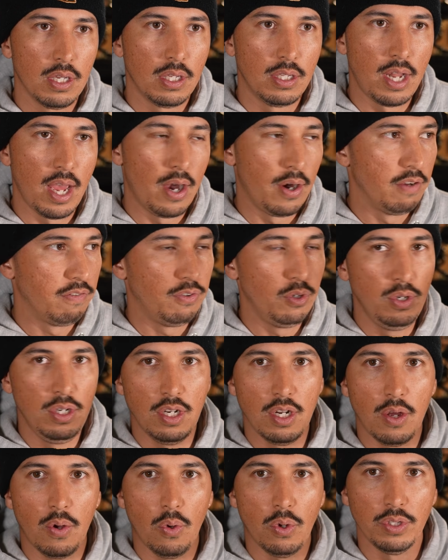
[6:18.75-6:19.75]
Now, if you need
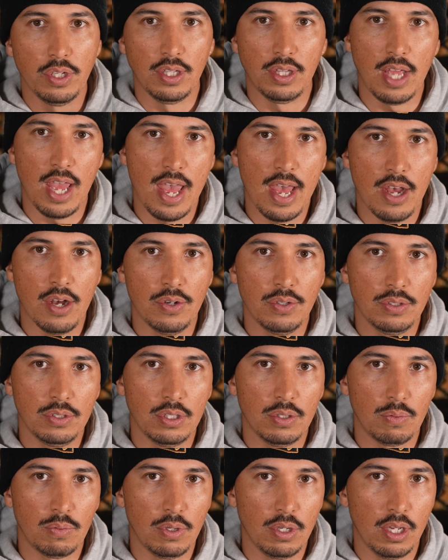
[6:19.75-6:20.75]
to hold it
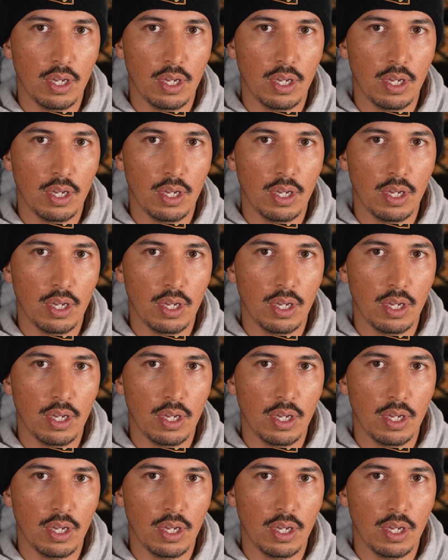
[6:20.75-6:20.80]
down